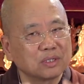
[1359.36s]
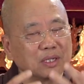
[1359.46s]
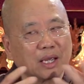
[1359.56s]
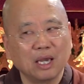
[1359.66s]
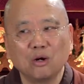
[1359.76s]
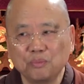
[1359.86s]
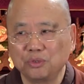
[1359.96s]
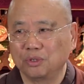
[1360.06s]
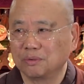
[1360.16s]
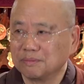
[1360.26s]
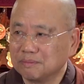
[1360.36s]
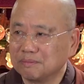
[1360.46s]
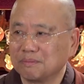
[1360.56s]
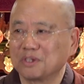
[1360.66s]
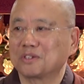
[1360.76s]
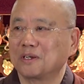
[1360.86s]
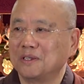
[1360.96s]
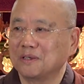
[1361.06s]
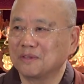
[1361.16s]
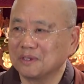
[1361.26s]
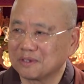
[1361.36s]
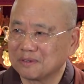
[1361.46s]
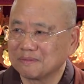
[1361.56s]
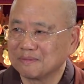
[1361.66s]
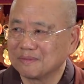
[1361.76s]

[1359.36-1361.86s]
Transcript: it help you by studying this?